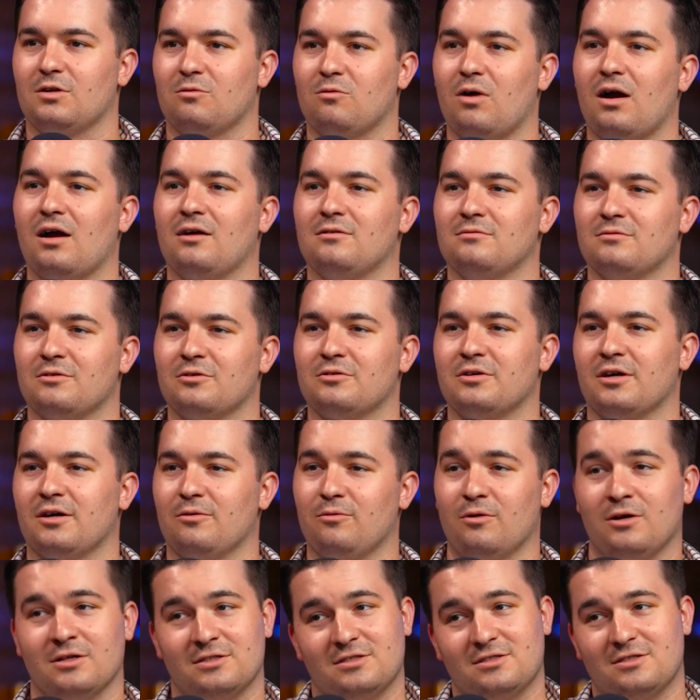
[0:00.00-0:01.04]
Wow. Okay.
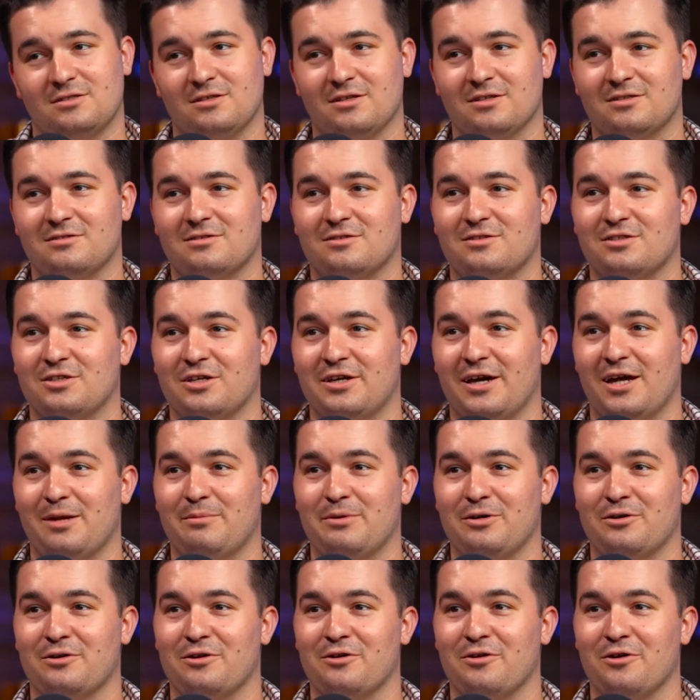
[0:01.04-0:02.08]
Well, you got to be
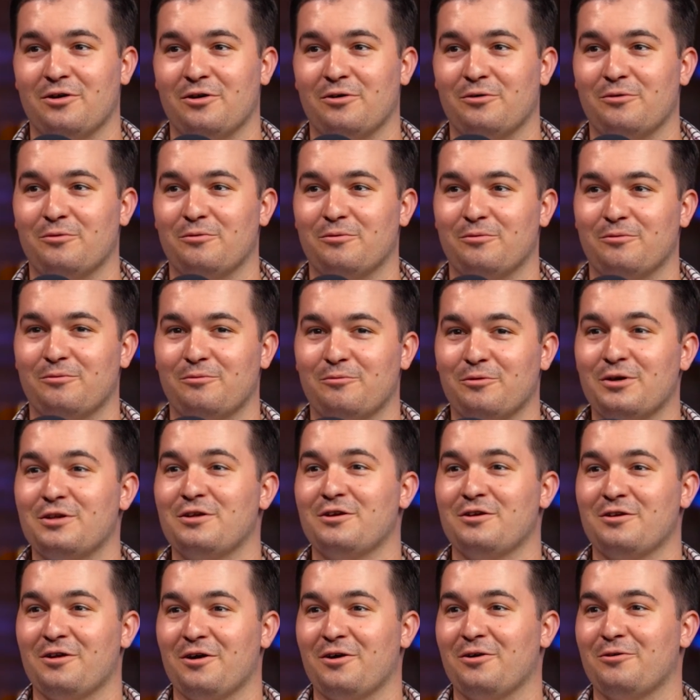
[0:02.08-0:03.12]
able to know when
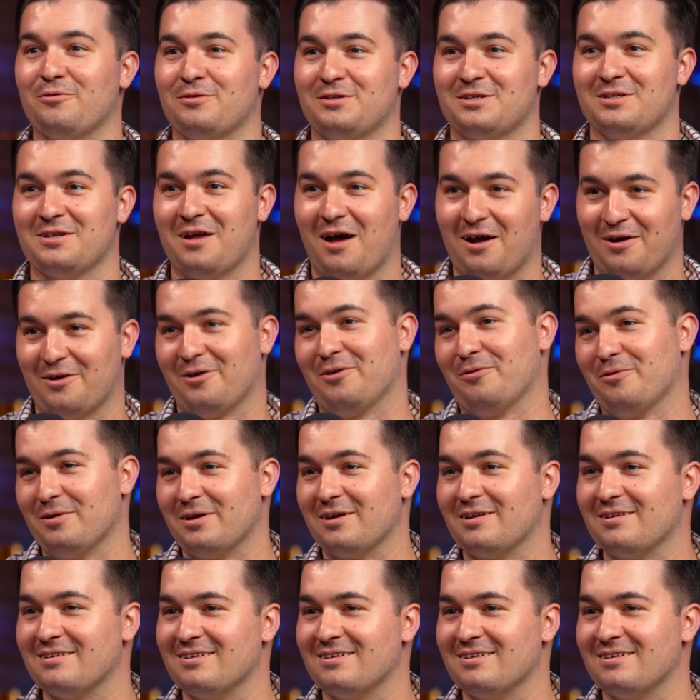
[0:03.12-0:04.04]
you know to not go in.